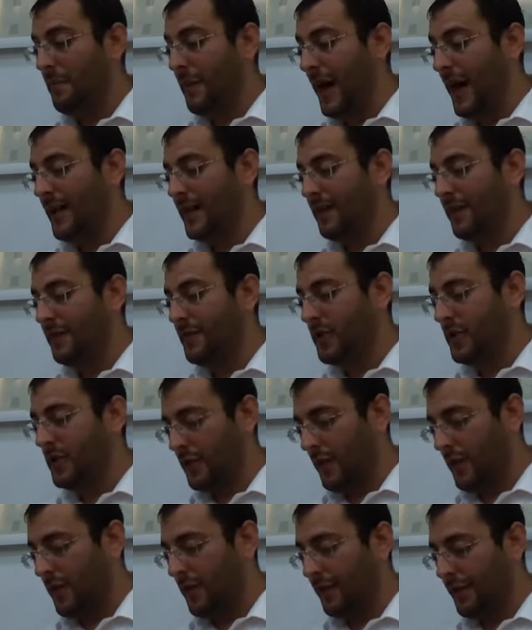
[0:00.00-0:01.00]
But if the
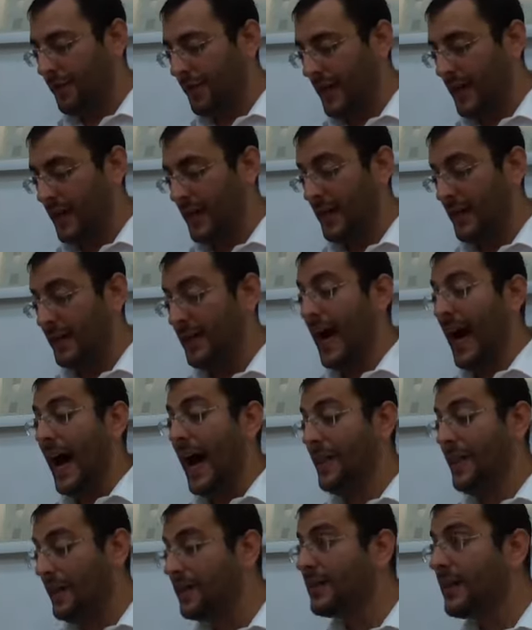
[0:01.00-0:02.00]
shore fell in the
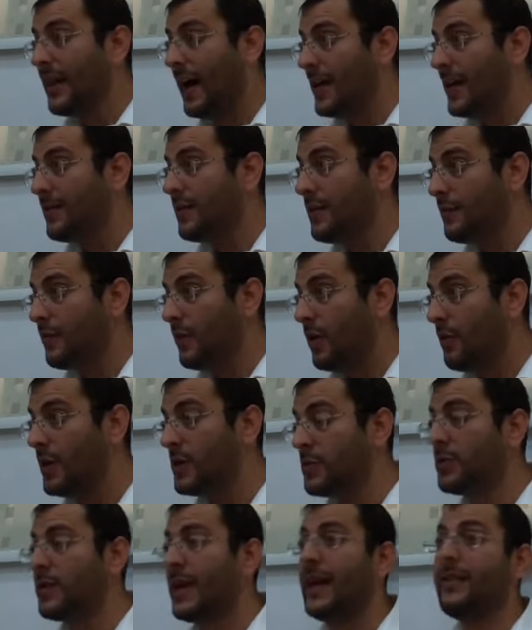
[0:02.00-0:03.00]
other side of the board,
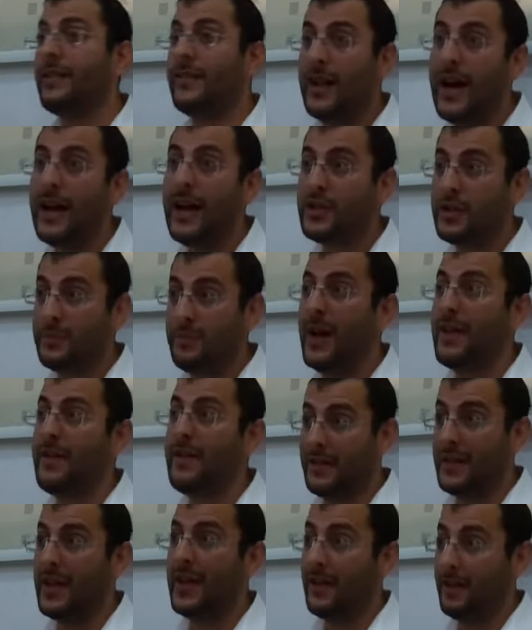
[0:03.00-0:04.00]
which was untouched by
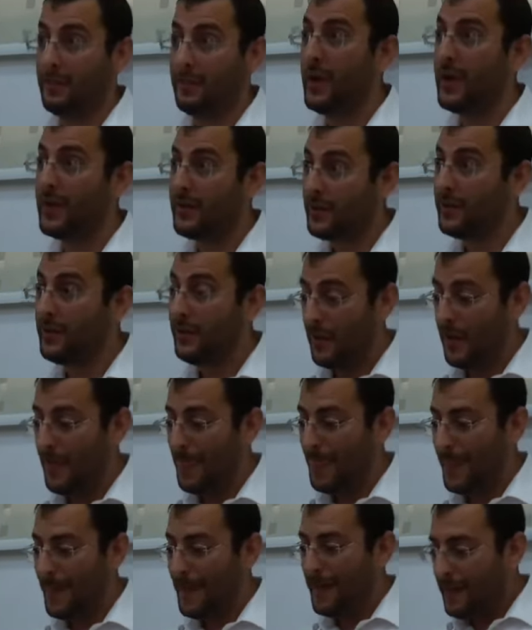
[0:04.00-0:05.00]
the second person,
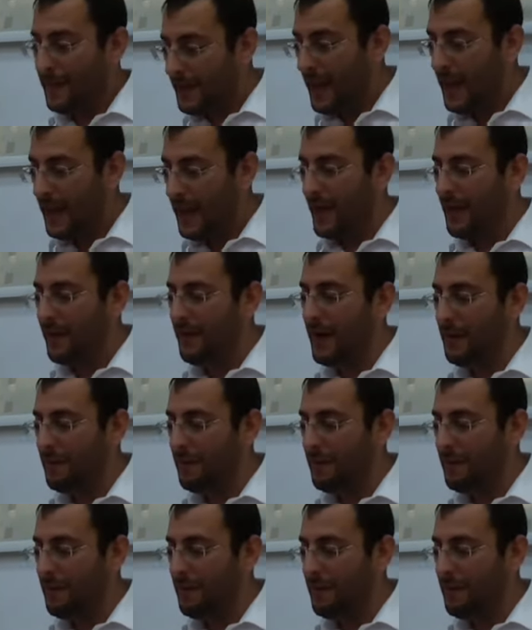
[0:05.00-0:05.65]
then